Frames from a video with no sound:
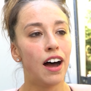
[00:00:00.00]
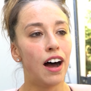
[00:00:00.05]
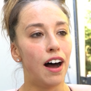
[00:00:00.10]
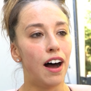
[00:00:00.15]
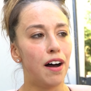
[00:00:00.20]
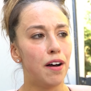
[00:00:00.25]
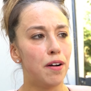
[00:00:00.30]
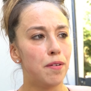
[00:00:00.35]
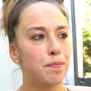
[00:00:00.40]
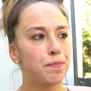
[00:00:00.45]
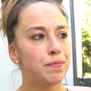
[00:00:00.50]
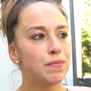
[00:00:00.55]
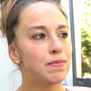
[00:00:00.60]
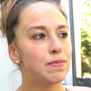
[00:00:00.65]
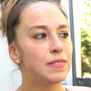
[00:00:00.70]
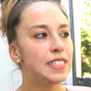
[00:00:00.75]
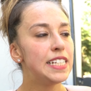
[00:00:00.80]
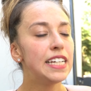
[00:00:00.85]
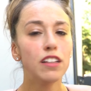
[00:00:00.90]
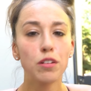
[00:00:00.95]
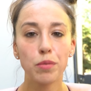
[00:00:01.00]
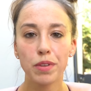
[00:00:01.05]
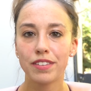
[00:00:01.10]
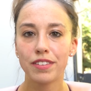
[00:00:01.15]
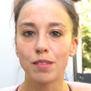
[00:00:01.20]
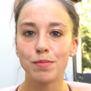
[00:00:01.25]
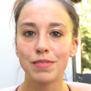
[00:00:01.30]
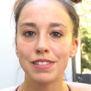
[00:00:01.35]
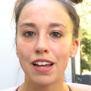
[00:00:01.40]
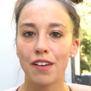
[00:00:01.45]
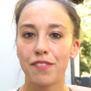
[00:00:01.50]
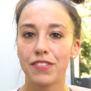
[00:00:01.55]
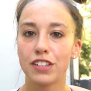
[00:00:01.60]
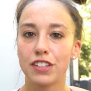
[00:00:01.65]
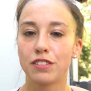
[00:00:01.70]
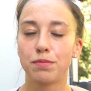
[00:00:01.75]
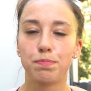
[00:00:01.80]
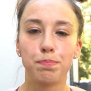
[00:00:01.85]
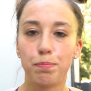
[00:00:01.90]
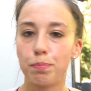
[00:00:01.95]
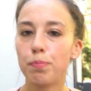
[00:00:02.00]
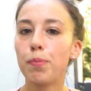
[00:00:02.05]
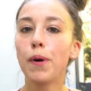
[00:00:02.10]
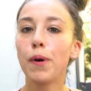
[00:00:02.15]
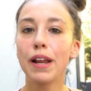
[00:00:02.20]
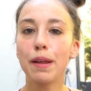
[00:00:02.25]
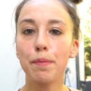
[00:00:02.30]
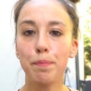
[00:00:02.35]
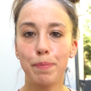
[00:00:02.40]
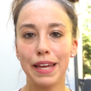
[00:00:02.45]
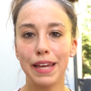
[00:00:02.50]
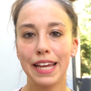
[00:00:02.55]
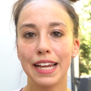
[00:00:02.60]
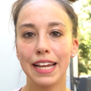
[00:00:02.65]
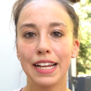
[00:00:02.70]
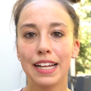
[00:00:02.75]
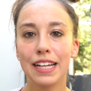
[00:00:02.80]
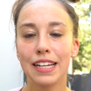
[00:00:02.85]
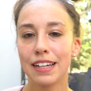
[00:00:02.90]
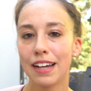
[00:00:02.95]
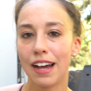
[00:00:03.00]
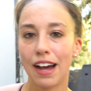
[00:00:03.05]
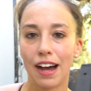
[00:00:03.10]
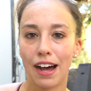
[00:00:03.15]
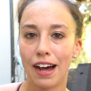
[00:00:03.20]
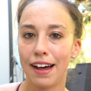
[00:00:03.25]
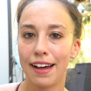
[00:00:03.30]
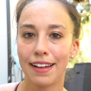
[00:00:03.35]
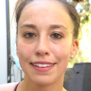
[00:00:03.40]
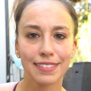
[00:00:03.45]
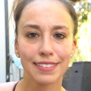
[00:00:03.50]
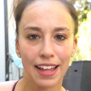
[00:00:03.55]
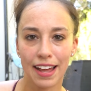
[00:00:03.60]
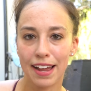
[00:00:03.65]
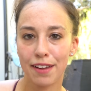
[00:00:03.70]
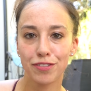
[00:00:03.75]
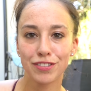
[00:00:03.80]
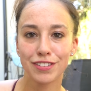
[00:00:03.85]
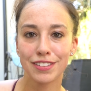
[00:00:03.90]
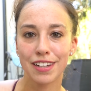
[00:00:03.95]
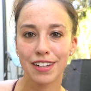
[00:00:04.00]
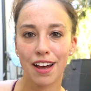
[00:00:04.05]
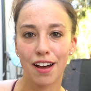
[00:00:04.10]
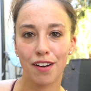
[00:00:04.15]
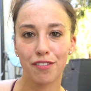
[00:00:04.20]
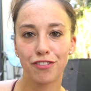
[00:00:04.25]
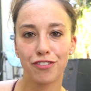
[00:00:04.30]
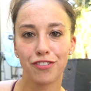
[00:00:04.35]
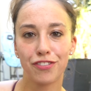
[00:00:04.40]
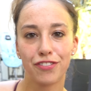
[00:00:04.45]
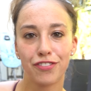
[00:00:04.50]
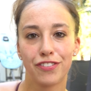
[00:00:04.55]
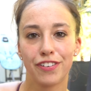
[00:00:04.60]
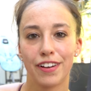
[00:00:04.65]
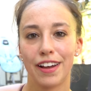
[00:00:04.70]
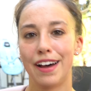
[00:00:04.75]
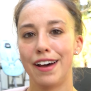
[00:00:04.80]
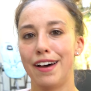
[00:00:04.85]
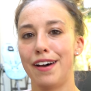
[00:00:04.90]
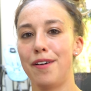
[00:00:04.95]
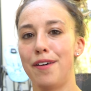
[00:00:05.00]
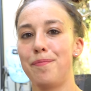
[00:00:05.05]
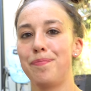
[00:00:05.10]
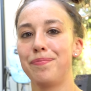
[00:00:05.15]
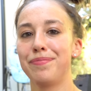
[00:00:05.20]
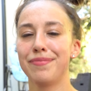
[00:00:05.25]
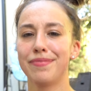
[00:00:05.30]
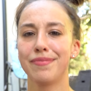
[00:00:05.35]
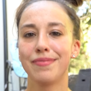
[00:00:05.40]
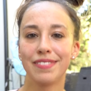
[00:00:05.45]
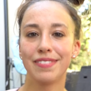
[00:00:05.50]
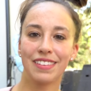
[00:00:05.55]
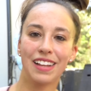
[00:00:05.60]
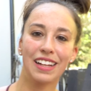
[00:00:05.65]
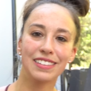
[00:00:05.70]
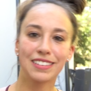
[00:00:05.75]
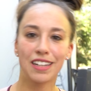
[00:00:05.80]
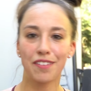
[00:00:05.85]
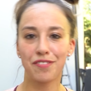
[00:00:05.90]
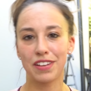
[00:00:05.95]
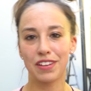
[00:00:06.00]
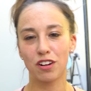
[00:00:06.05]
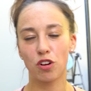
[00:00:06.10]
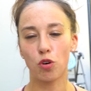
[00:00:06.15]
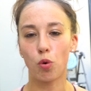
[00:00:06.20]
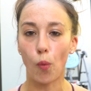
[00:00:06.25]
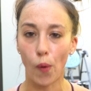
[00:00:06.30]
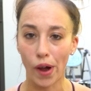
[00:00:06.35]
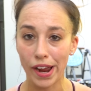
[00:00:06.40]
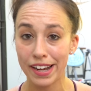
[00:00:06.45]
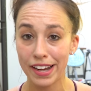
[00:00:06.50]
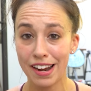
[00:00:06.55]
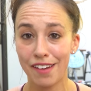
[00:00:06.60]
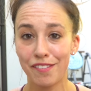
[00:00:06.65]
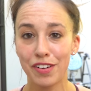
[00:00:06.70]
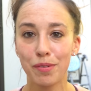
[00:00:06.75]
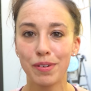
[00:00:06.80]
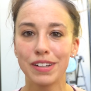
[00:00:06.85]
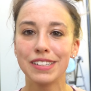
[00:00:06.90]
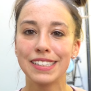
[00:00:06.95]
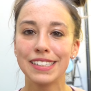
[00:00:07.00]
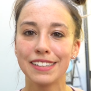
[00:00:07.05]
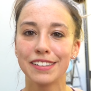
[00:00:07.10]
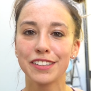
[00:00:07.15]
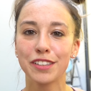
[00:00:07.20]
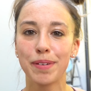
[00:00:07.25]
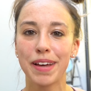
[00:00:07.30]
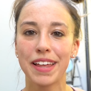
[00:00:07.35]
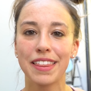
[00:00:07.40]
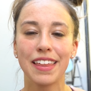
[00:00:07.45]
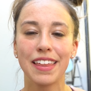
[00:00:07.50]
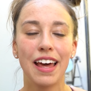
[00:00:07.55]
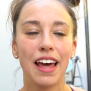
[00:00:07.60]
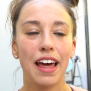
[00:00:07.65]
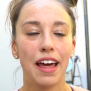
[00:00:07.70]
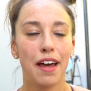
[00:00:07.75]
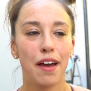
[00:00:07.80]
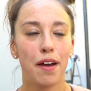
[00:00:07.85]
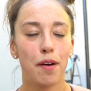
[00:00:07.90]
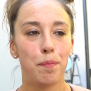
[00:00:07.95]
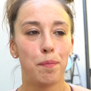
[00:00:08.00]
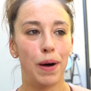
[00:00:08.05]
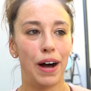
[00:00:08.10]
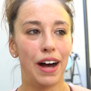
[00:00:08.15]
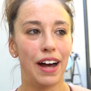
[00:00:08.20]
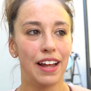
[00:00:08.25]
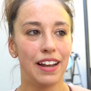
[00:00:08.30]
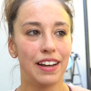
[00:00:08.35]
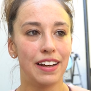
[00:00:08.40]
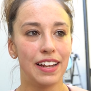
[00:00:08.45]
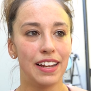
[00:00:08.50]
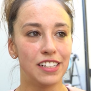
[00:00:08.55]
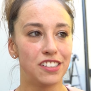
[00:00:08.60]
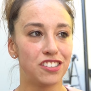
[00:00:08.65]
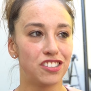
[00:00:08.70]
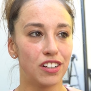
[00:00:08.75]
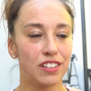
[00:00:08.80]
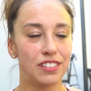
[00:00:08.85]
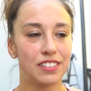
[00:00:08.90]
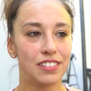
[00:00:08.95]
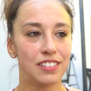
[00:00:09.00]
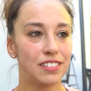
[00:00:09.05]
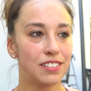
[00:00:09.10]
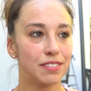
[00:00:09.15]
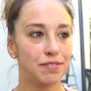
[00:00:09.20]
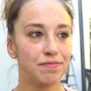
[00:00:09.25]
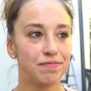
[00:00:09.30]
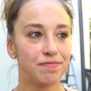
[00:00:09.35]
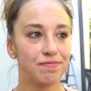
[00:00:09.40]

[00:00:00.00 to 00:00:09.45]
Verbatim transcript: Um, dealing with some stuff, just pretty big uh, life stuff, um, not stuff that quite everyone deals with, but it's just